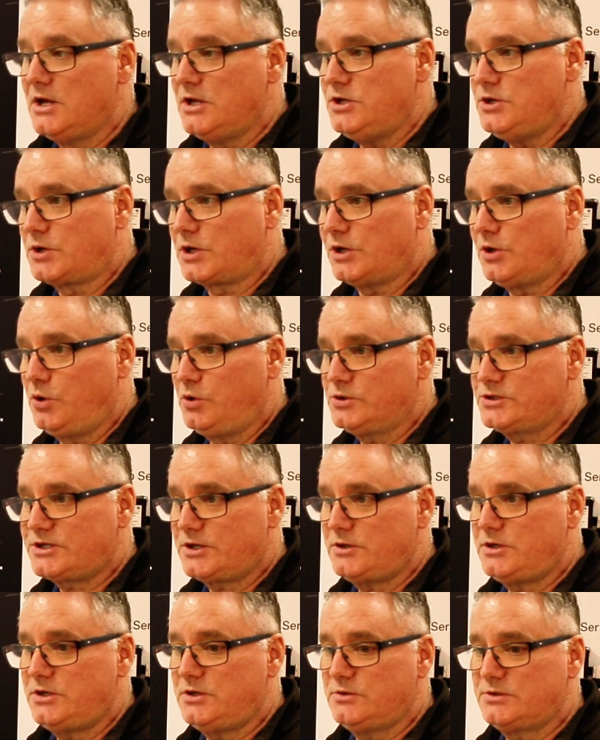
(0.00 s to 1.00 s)
You can
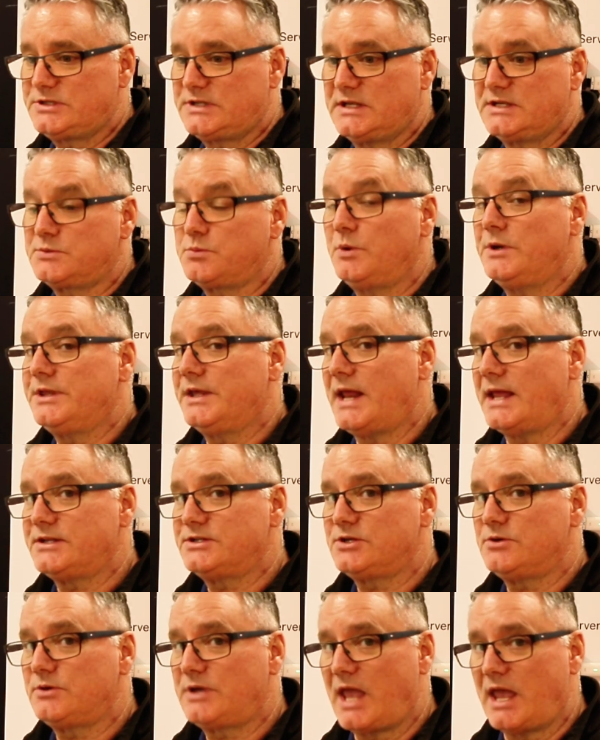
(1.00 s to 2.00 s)
also use this with an
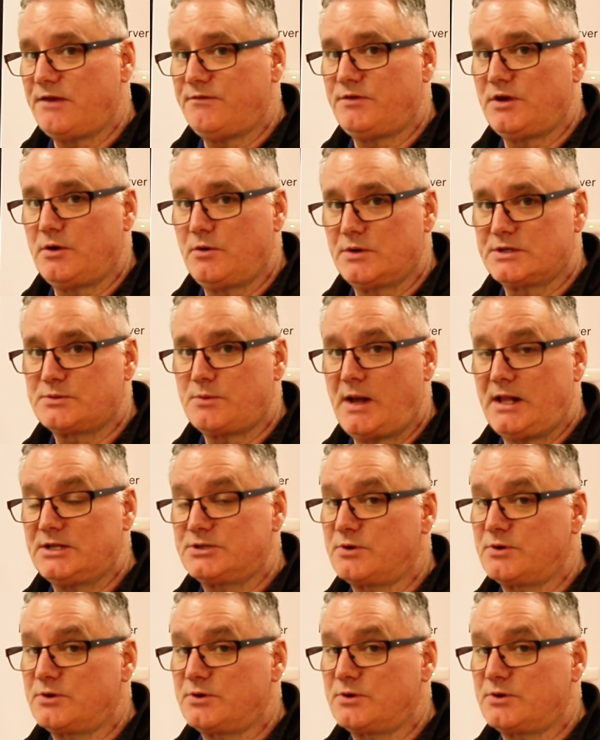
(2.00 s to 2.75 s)
N2K view as well.